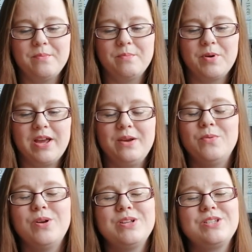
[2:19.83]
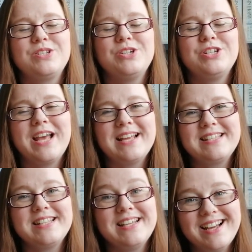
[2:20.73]
but it was to
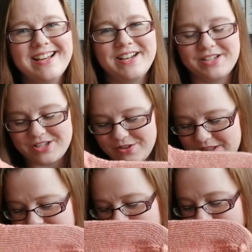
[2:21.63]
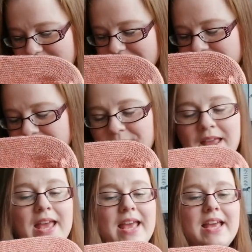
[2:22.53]
test the yarn. So this yarn
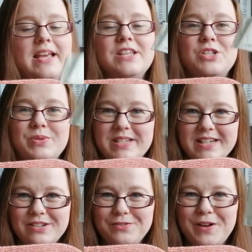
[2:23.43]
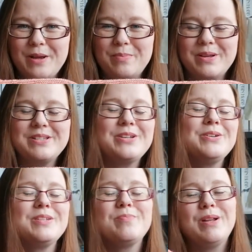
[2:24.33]
is Twistangle Fibres,
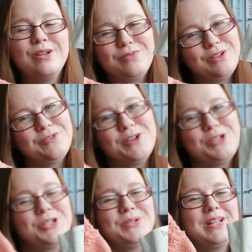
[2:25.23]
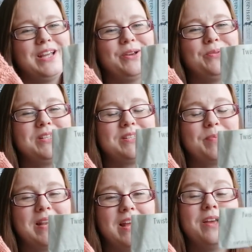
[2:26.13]
who is my lovely friend Julie, who we
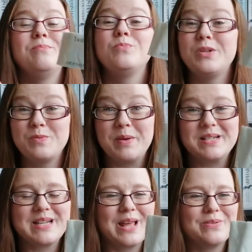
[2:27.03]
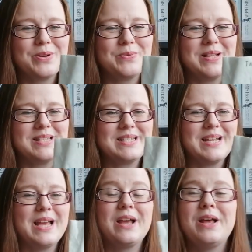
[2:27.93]
spin together on a
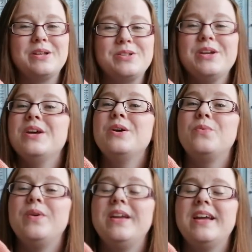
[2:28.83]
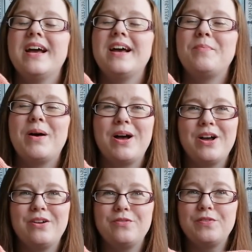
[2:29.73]
Wednesday, and we are part
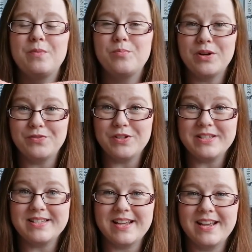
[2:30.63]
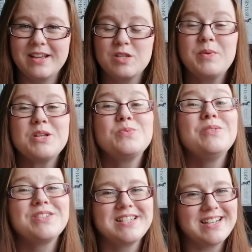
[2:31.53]
of Bradford's Spinners,
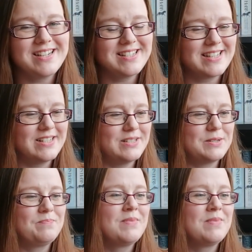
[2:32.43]
Weavers and Dyers Guild.